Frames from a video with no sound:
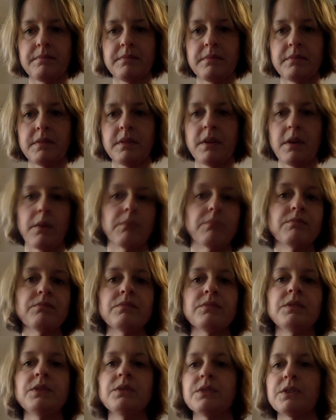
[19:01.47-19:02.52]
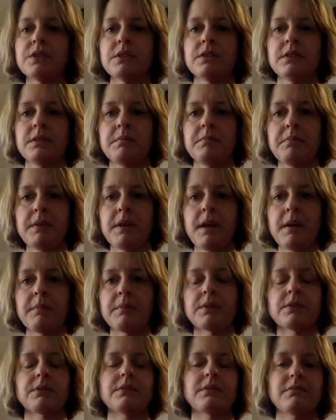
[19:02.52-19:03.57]
you should be
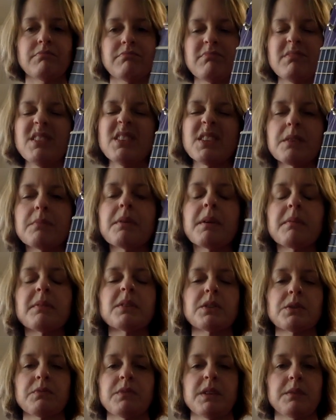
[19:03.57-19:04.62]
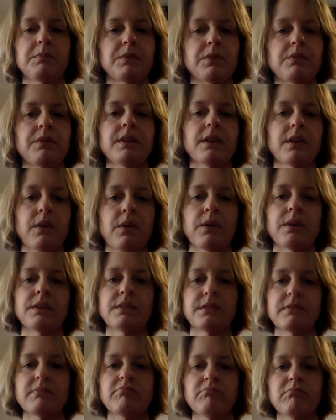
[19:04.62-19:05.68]
able to switch between the
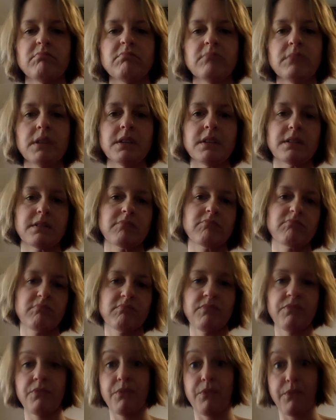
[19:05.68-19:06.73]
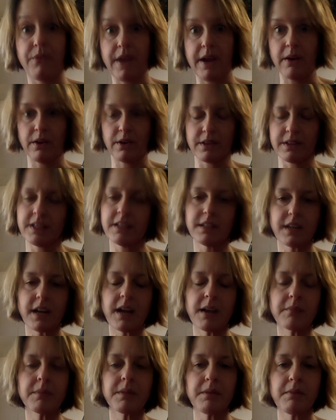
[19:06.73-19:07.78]
chords in a fairly
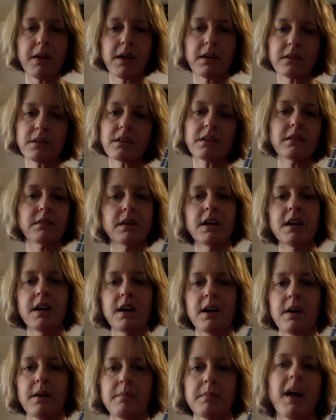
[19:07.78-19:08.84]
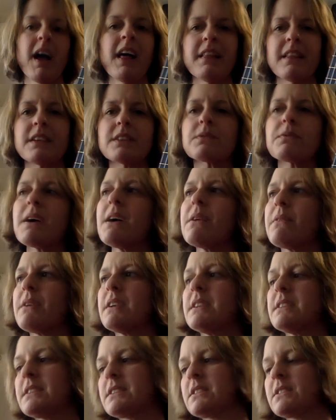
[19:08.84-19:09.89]
timely manner. That's why I
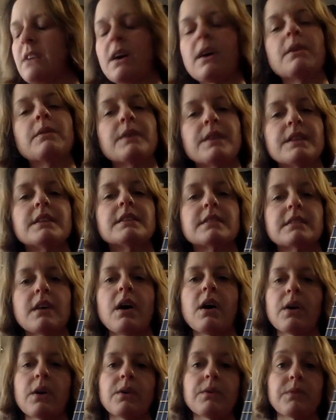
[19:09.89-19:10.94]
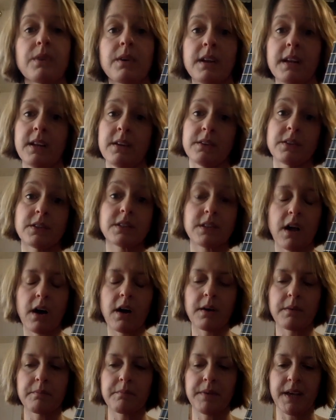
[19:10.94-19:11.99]
wanted to start with this song over any other
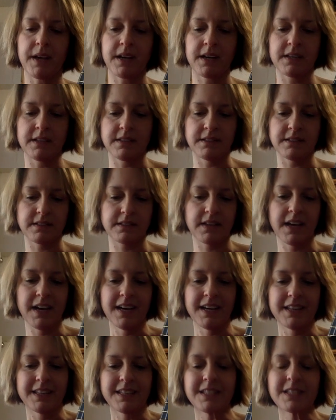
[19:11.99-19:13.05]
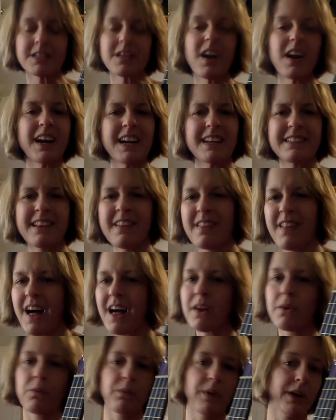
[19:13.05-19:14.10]
song, because this song has a lot
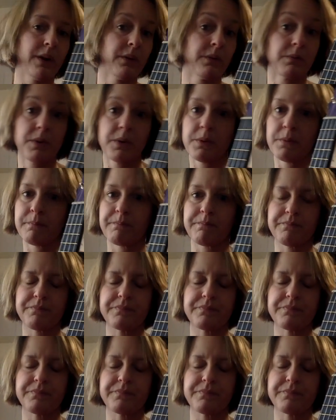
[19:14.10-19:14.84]
of wiggle room.